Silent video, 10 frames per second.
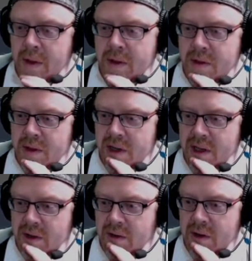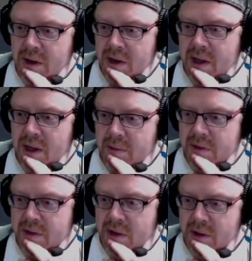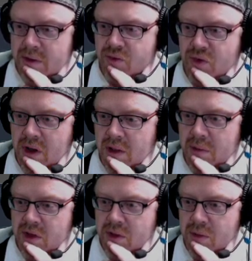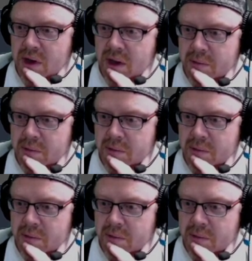See, now I am struggling with UI,